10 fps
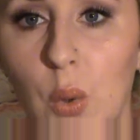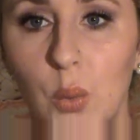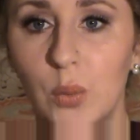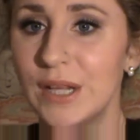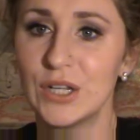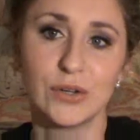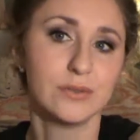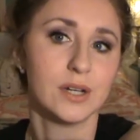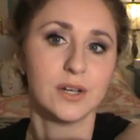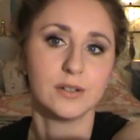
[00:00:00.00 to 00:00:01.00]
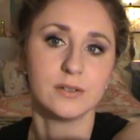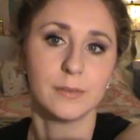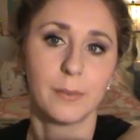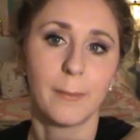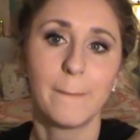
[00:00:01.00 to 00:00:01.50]
We don't know.
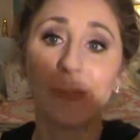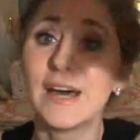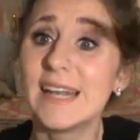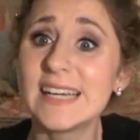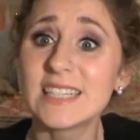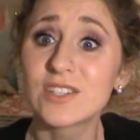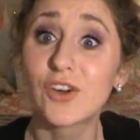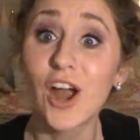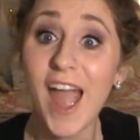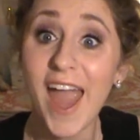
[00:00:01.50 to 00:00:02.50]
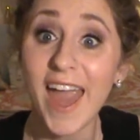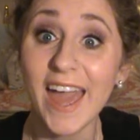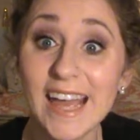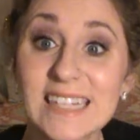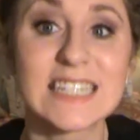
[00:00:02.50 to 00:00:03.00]
But it's
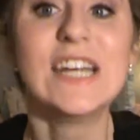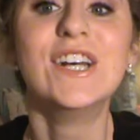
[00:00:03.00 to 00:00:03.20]
great!